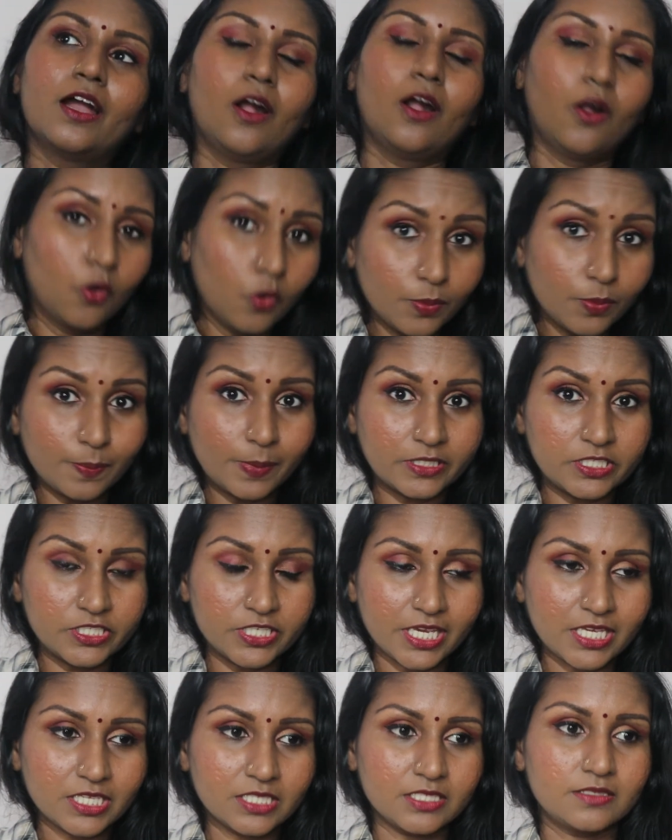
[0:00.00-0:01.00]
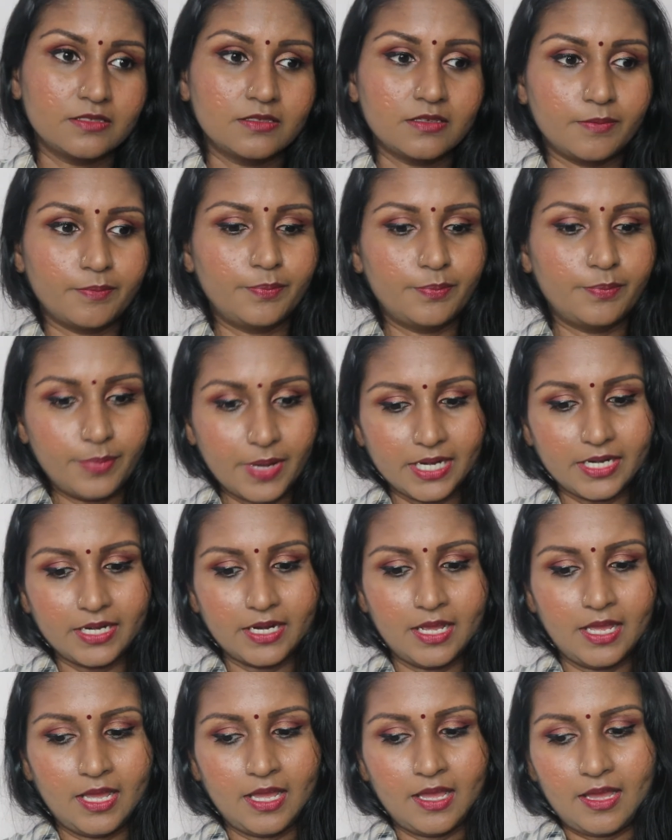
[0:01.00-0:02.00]
good purchase but
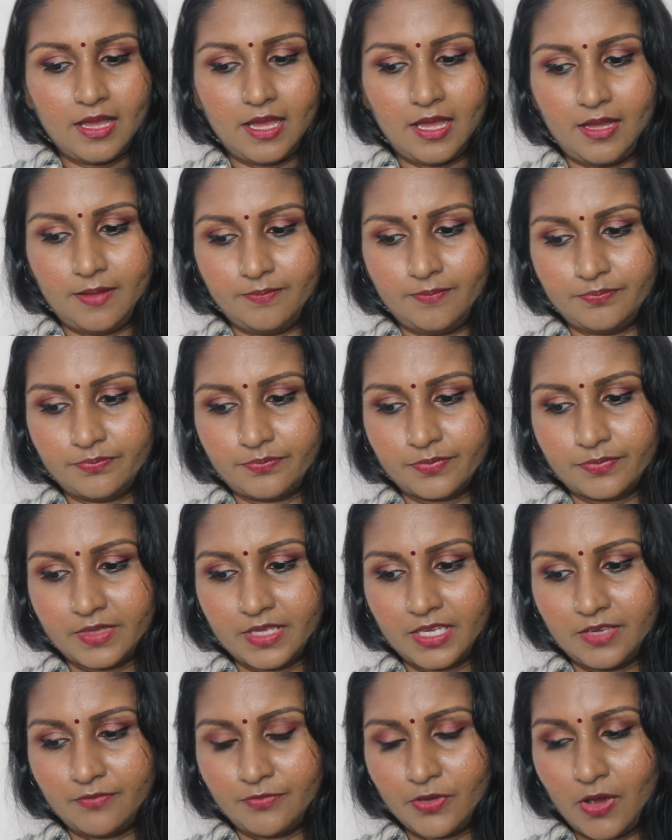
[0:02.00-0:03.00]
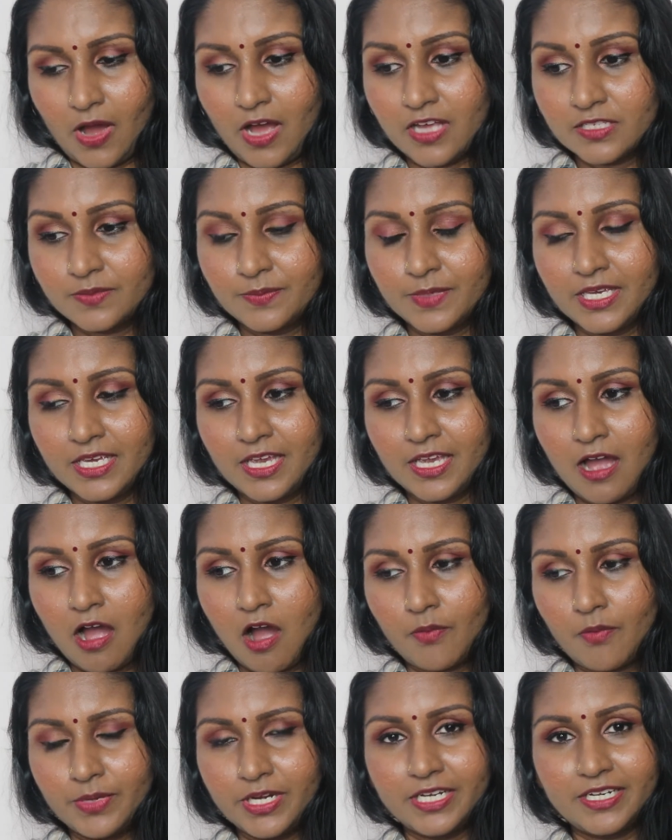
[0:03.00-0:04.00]
um, if you ask me how
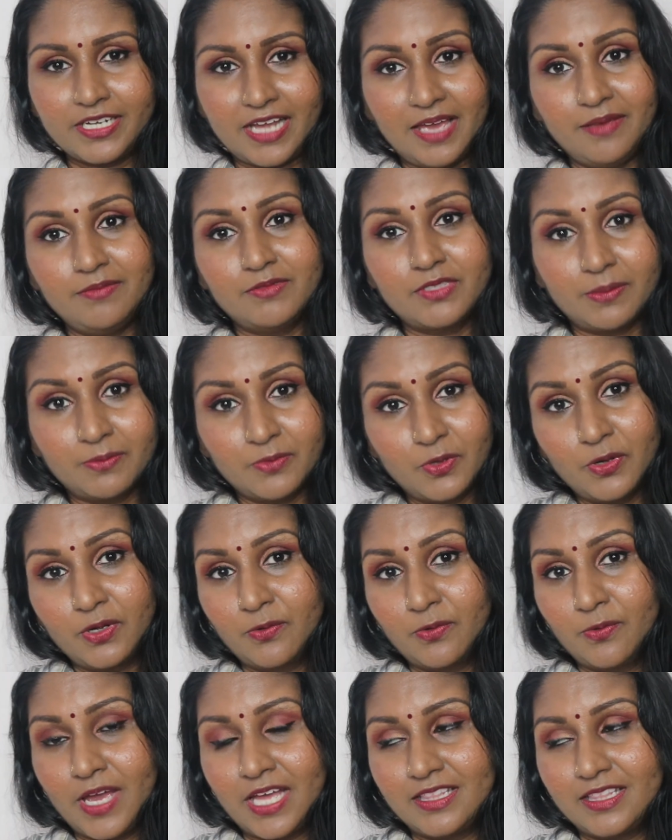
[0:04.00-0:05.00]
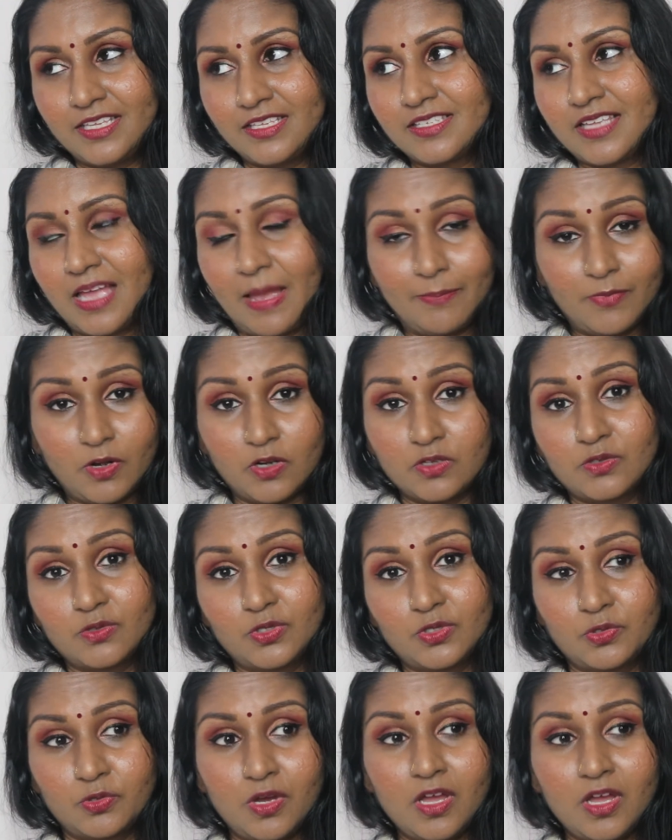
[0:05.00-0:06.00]
many times I'm going to wear this I'm not so
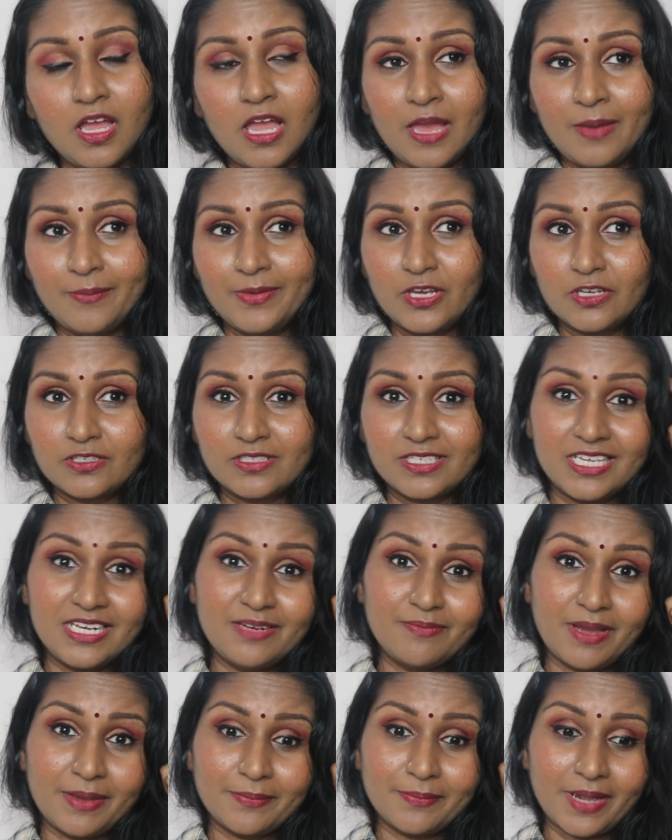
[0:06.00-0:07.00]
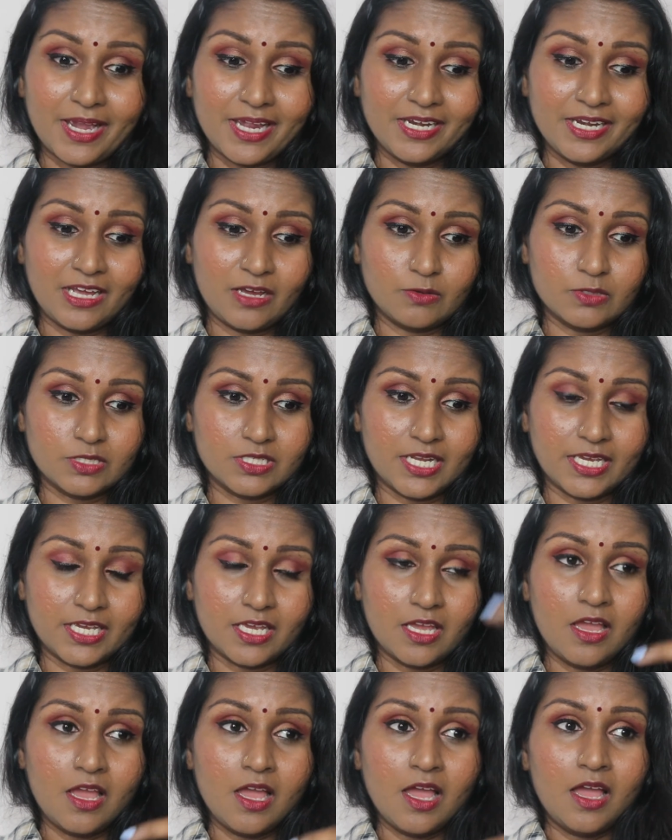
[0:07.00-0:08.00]
sure because in my mind I was like
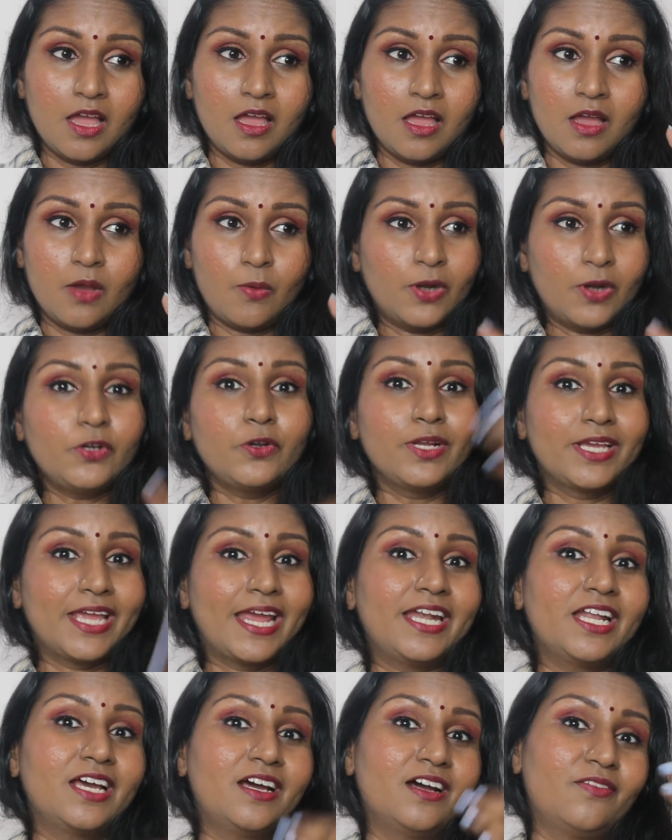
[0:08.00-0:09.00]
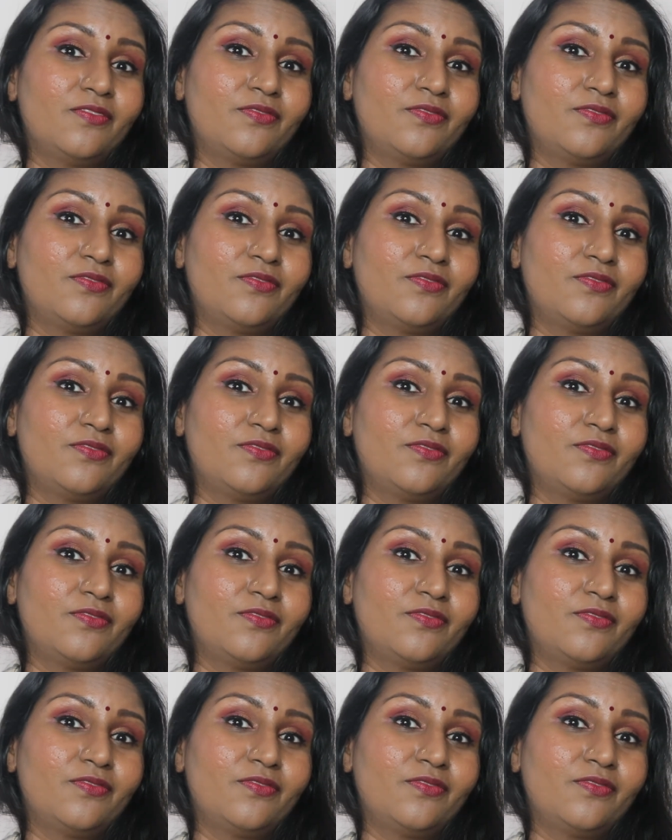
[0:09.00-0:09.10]
wanted to get a,